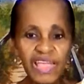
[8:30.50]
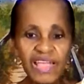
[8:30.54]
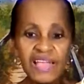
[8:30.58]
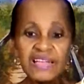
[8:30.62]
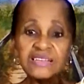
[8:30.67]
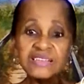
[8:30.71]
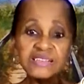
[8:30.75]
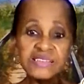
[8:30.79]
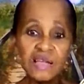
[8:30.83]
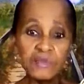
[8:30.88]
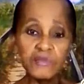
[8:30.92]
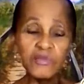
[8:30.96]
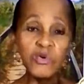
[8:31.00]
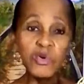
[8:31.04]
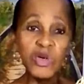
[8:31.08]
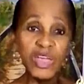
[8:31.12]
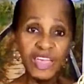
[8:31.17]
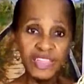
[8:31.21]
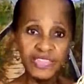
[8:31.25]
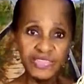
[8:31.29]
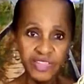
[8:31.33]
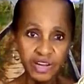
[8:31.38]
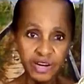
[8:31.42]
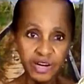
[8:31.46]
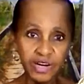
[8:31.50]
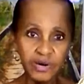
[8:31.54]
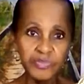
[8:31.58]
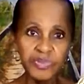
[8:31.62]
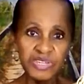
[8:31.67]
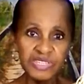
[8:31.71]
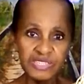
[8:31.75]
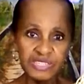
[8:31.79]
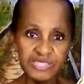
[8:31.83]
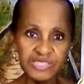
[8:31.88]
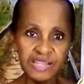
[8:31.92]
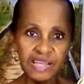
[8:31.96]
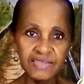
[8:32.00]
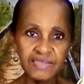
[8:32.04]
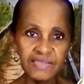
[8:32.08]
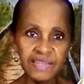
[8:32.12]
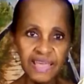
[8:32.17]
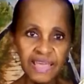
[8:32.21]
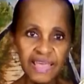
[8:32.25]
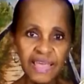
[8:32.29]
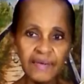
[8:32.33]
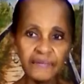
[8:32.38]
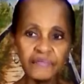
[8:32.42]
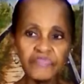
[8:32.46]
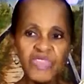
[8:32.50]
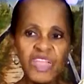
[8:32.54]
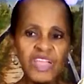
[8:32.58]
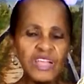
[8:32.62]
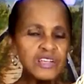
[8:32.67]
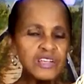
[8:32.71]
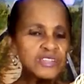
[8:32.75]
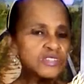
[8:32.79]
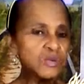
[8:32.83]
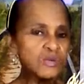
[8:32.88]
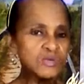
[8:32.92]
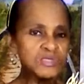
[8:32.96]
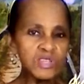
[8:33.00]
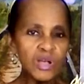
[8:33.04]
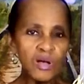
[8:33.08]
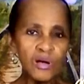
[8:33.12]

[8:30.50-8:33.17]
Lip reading: and some who had therapists that came. So it's